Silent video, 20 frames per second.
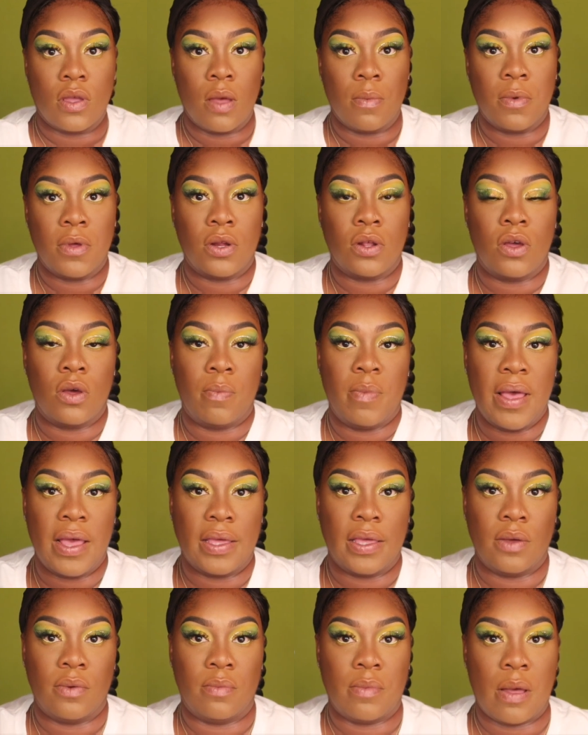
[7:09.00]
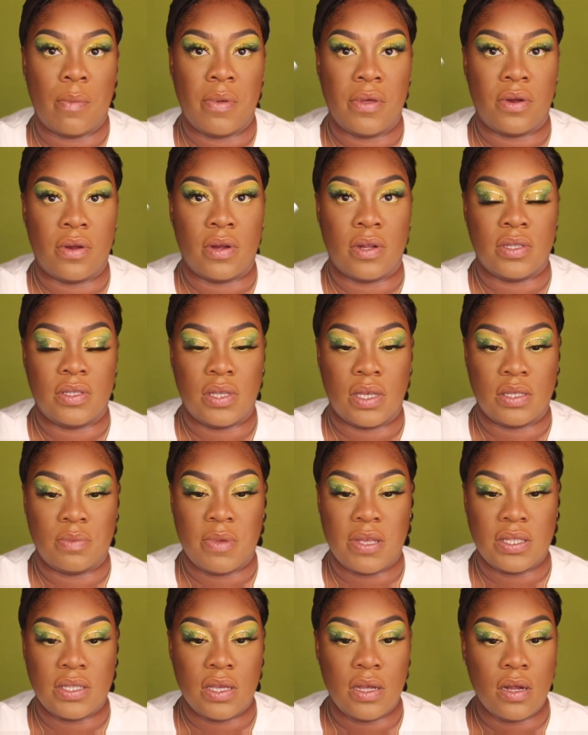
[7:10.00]
I'm going to go back in with my Better Than Sex
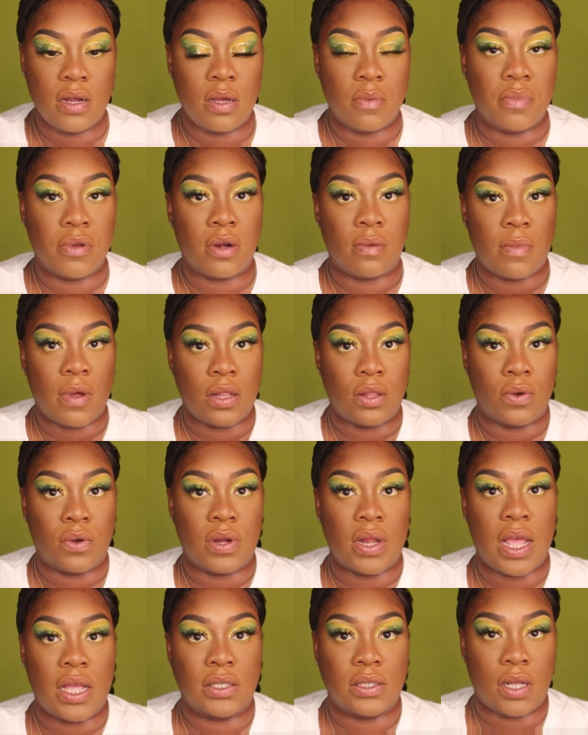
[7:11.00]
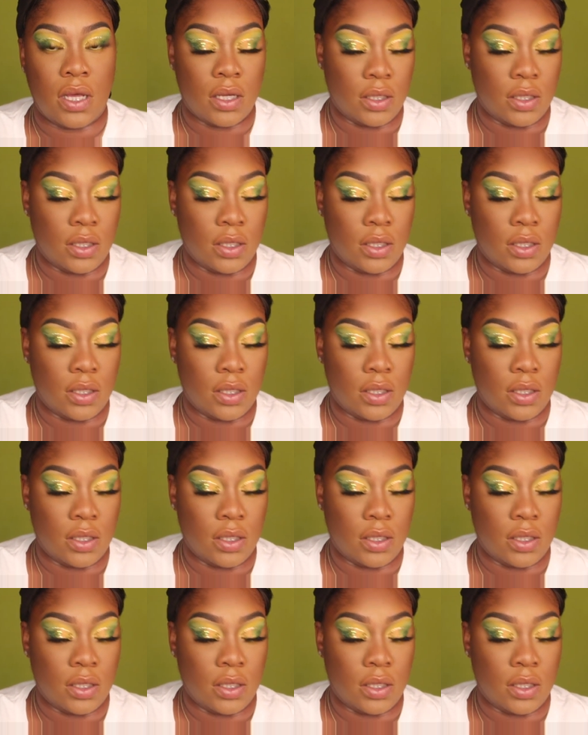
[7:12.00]
mascara and put on my lower lash